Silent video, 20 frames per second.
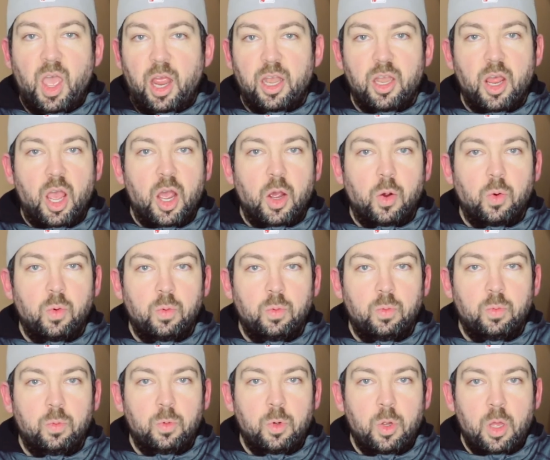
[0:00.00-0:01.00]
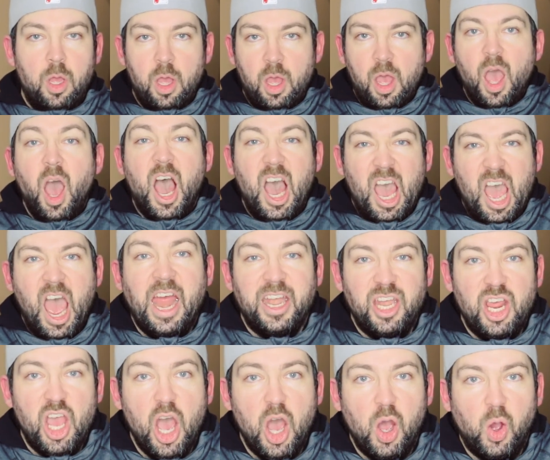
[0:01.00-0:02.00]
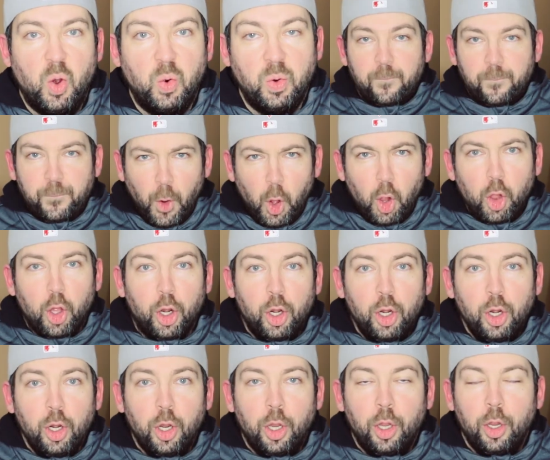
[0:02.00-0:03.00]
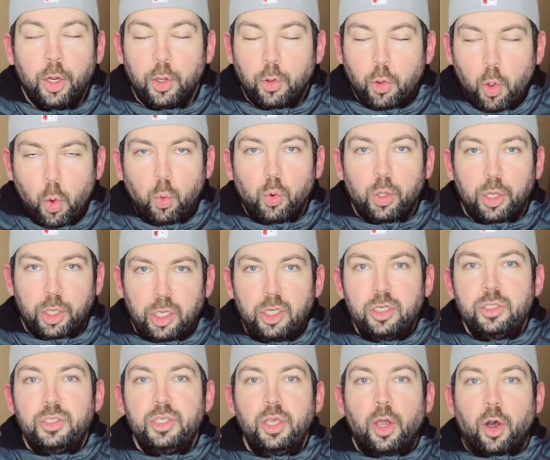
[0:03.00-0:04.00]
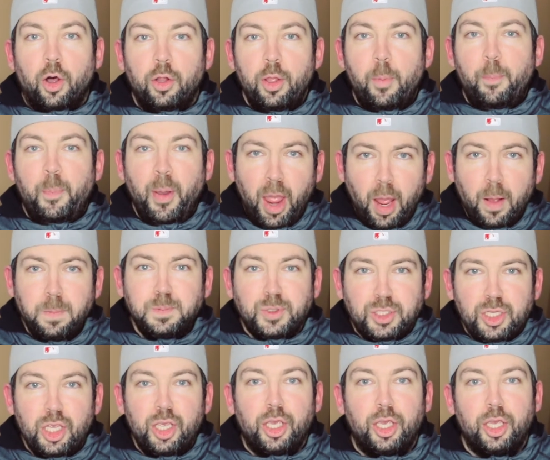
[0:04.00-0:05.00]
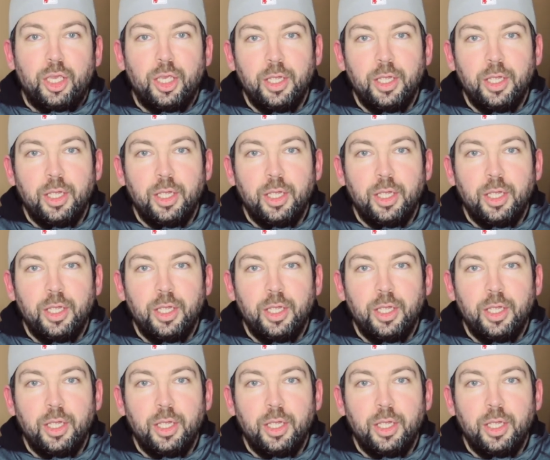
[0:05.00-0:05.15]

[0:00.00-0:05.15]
I know. I know. Fuller, go easy on the Pepsi.